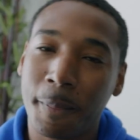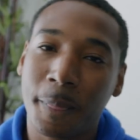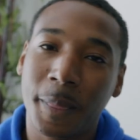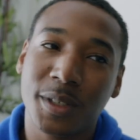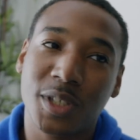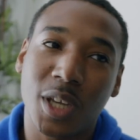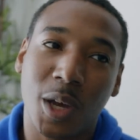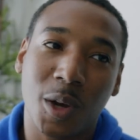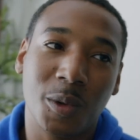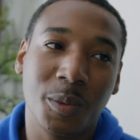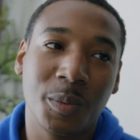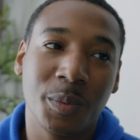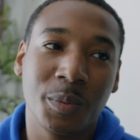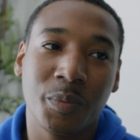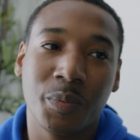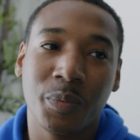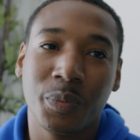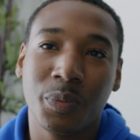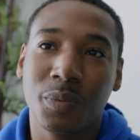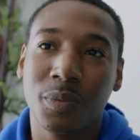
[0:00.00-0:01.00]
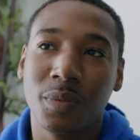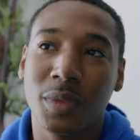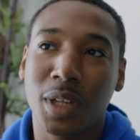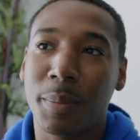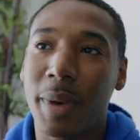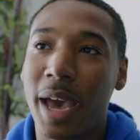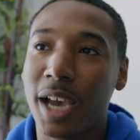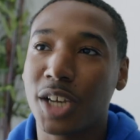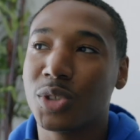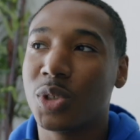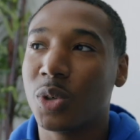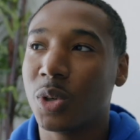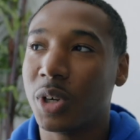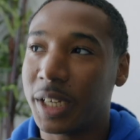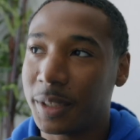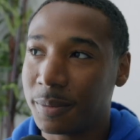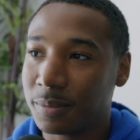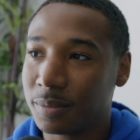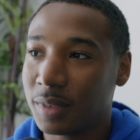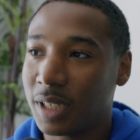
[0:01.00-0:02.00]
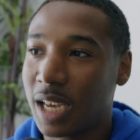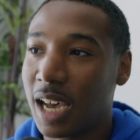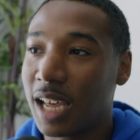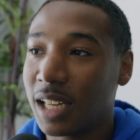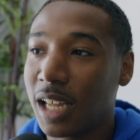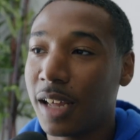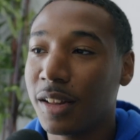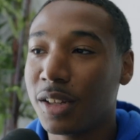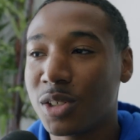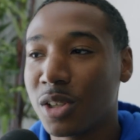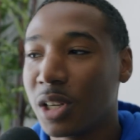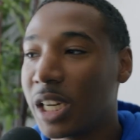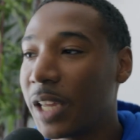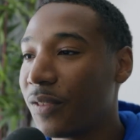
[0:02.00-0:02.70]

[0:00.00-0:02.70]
So the backstory. I love the Sony